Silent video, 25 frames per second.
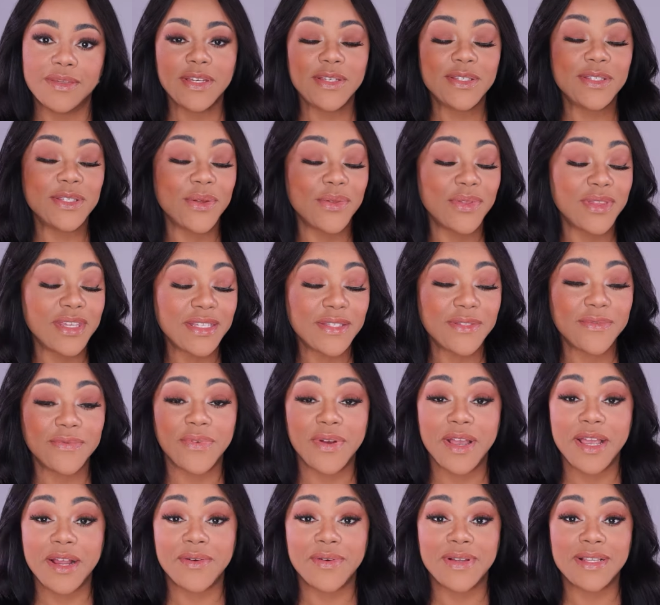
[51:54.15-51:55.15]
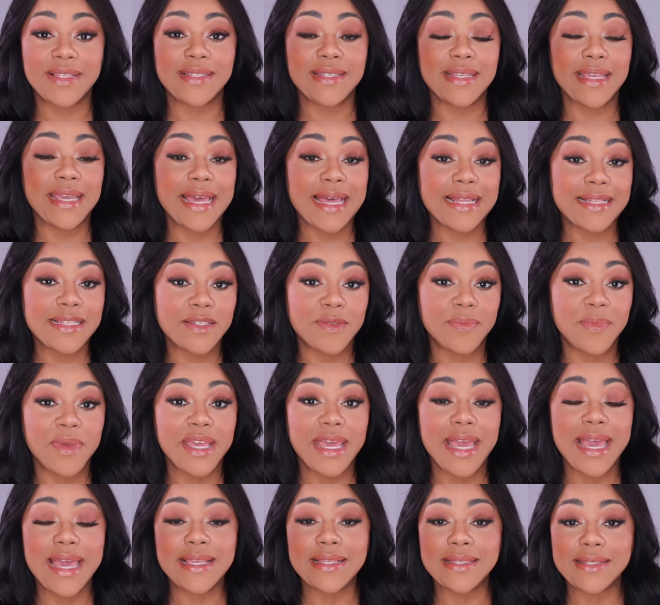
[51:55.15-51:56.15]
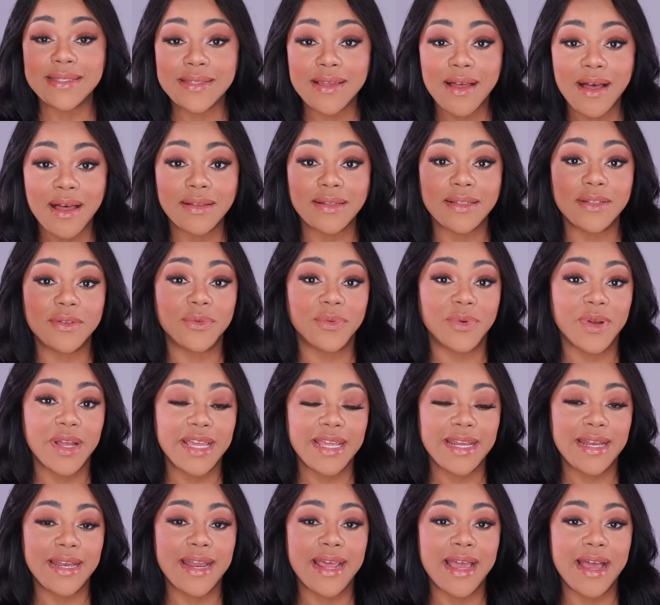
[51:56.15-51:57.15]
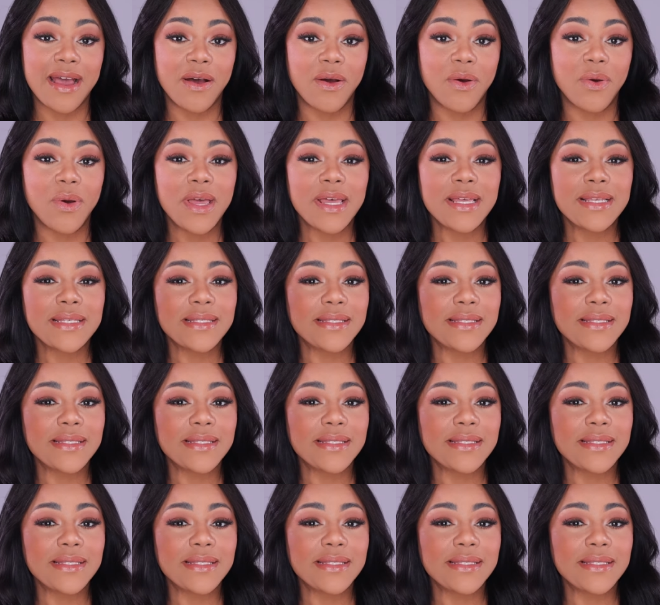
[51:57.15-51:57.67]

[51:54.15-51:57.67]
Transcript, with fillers: So this fragrance gets me a solid right now,